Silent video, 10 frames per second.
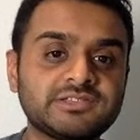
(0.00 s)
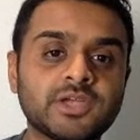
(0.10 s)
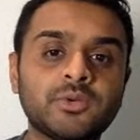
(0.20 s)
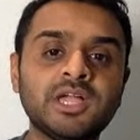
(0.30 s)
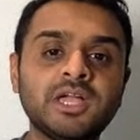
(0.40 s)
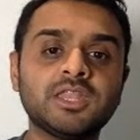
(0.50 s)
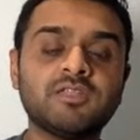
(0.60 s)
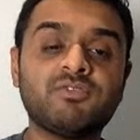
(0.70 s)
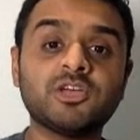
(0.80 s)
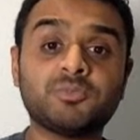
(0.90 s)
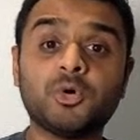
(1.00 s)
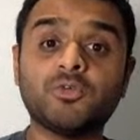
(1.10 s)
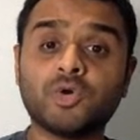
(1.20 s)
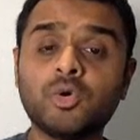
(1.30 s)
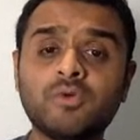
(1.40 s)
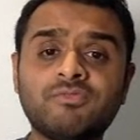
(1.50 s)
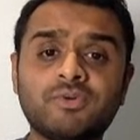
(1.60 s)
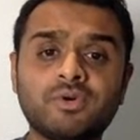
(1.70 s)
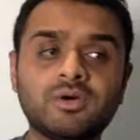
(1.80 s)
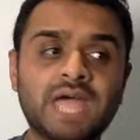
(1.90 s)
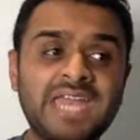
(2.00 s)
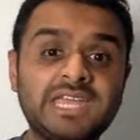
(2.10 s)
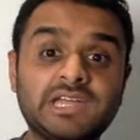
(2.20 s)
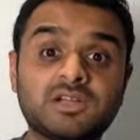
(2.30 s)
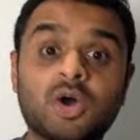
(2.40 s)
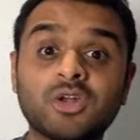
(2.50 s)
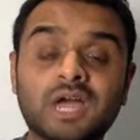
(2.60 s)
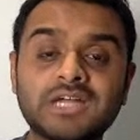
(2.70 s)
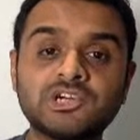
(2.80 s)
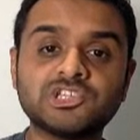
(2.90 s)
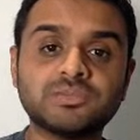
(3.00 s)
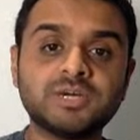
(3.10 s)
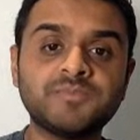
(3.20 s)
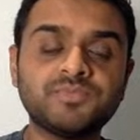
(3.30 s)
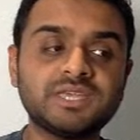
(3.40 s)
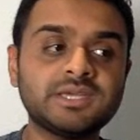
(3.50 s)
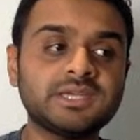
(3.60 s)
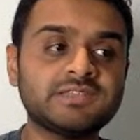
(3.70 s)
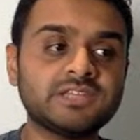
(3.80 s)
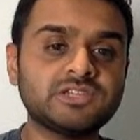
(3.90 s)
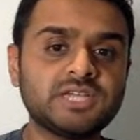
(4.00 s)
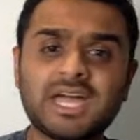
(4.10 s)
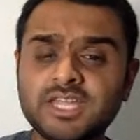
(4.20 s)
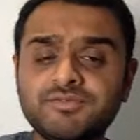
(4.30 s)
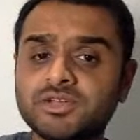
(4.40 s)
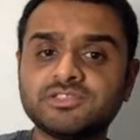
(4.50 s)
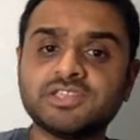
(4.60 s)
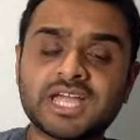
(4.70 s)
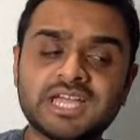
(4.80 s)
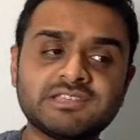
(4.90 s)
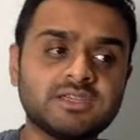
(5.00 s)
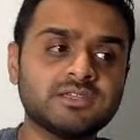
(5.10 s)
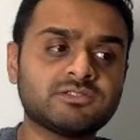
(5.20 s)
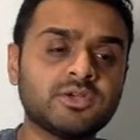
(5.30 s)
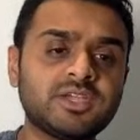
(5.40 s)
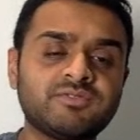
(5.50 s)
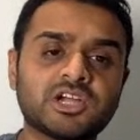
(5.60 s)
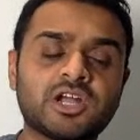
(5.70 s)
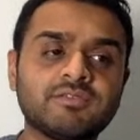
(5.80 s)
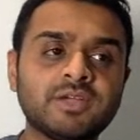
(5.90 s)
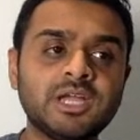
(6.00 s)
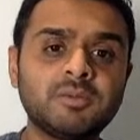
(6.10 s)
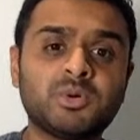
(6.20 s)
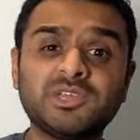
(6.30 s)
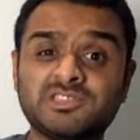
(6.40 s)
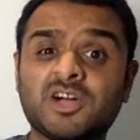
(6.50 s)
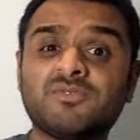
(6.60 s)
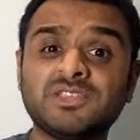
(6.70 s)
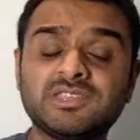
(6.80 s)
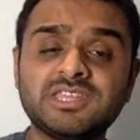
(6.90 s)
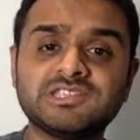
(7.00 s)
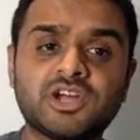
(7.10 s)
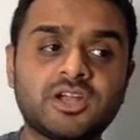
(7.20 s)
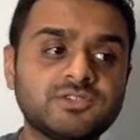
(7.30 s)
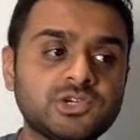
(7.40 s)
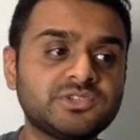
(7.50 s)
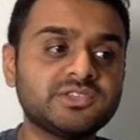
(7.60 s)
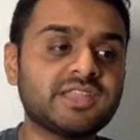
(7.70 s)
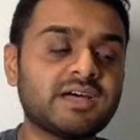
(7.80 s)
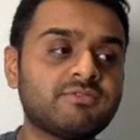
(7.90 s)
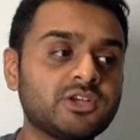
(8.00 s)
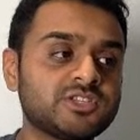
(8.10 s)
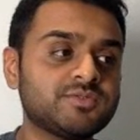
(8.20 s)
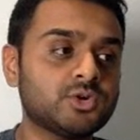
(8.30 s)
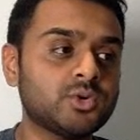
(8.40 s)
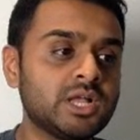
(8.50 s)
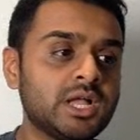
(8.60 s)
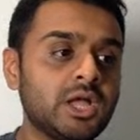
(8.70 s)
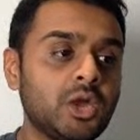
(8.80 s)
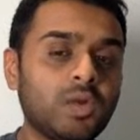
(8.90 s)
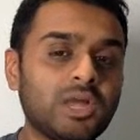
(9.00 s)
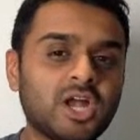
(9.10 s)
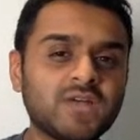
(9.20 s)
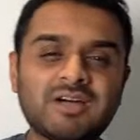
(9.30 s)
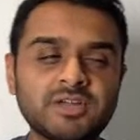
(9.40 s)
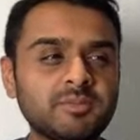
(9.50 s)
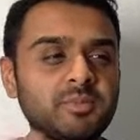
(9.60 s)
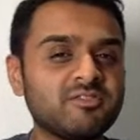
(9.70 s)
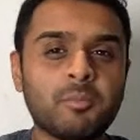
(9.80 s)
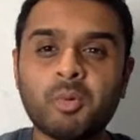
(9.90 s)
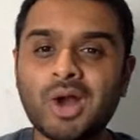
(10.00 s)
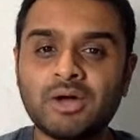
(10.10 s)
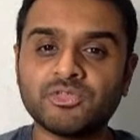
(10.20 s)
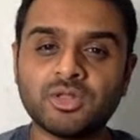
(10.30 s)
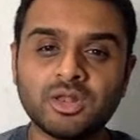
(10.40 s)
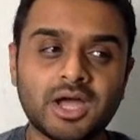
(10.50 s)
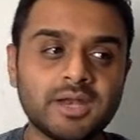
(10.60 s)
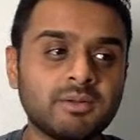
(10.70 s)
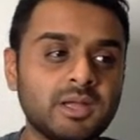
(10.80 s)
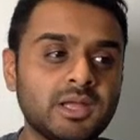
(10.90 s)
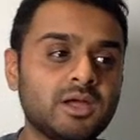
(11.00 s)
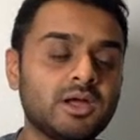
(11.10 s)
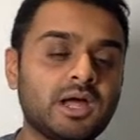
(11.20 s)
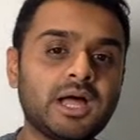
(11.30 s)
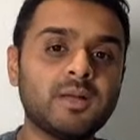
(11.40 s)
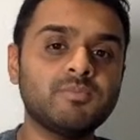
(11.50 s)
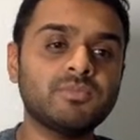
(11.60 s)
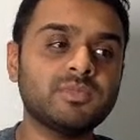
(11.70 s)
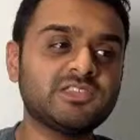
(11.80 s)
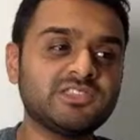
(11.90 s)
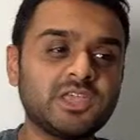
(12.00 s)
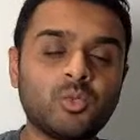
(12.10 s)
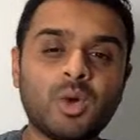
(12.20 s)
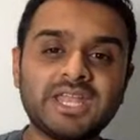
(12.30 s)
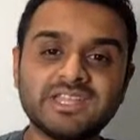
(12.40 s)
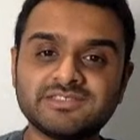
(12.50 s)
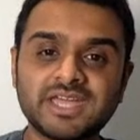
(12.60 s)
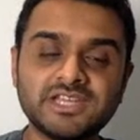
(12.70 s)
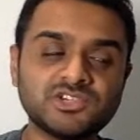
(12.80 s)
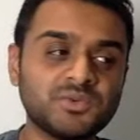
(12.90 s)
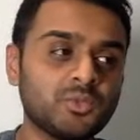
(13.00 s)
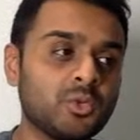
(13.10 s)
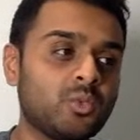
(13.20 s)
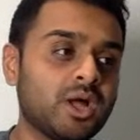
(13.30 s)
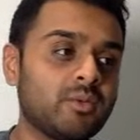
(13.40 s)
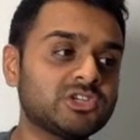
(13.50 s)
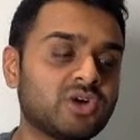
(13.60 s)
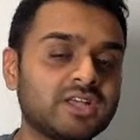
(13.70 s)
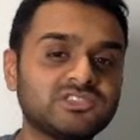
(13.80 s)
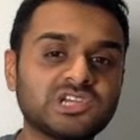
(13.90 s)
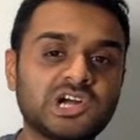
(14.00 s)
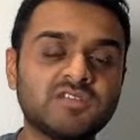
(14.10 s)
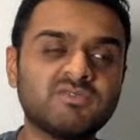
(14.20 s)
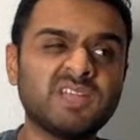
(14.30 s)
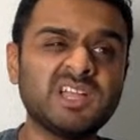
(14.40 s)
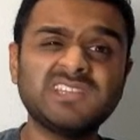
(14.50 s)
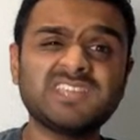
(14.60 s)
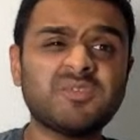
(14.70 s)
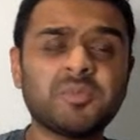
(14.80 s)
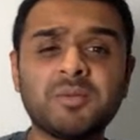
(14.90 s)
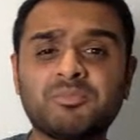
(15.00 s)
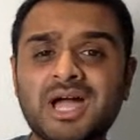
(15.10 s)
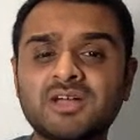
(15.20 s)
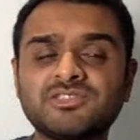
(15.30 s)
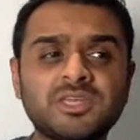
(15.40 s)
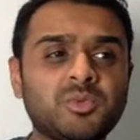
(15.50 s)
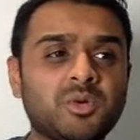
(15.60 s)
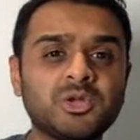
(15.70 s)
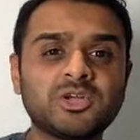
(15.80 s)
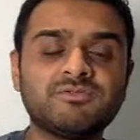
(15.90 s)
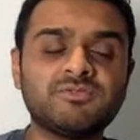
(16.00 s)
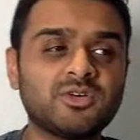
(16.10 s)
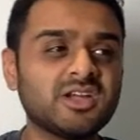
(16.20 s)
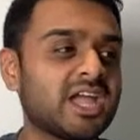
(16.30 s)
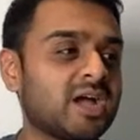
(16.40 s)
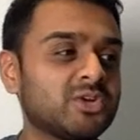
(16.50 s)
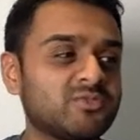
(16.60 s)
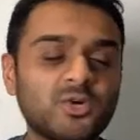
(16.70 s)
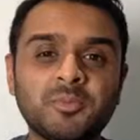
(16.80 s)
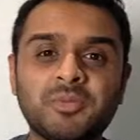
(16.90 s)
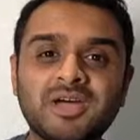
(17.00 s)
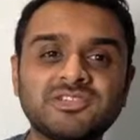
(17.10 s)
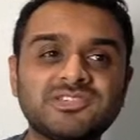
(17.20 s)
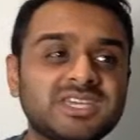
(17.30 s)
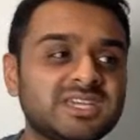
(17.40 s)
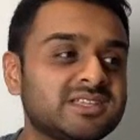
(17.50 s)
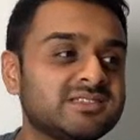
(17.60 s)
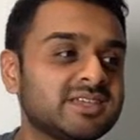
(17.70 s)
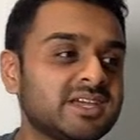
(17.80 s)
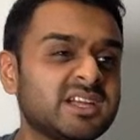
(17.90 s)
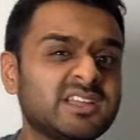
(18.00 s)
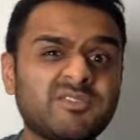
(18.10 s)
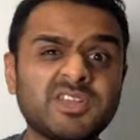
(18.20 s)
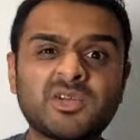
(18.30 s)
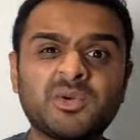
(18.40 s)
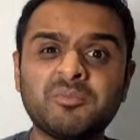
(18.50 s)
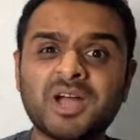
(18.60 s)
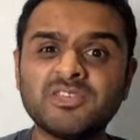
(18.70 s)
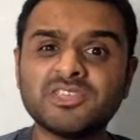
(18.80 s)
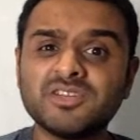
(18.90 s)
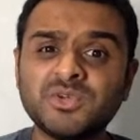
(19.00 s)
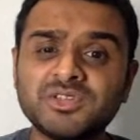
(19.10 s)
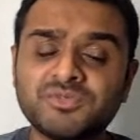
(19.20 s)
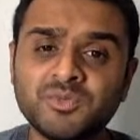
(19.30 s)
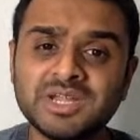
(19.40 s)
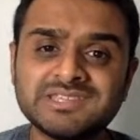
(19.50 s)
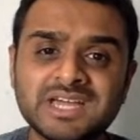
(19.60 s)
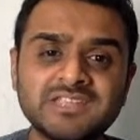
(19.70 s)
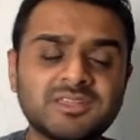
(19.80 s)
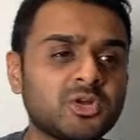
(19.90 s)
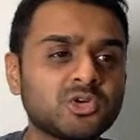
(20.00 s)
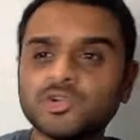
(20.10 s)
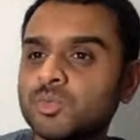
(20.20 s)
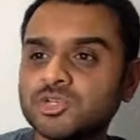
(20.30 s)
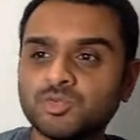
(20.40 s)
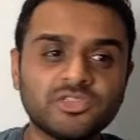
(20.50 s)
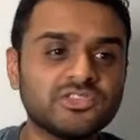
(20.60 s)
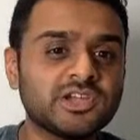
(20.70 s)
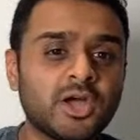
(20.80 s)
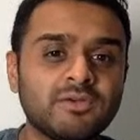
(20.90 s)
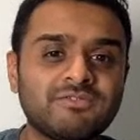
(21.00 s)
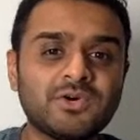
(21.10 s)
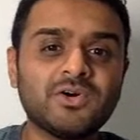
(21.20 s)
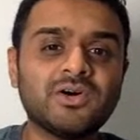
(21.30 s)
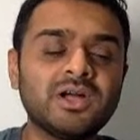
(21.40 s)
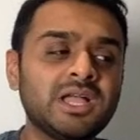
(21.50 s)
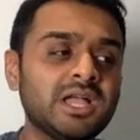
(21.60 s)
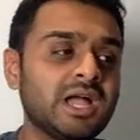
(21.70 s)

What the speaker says: So the first port of call for any online customer, essentially, and even us, I guess, so even kind of put yourself into these kind of shoes, is that first of all, we're kind of having a bit of a browse online. This is the awareness stage, where we're trying to kind of just have a bit of browse, see what we're looking for. Okay, I'm looking for a pair of jeans, having a quick browse at a few different retailers. I'm not sure which one to go for.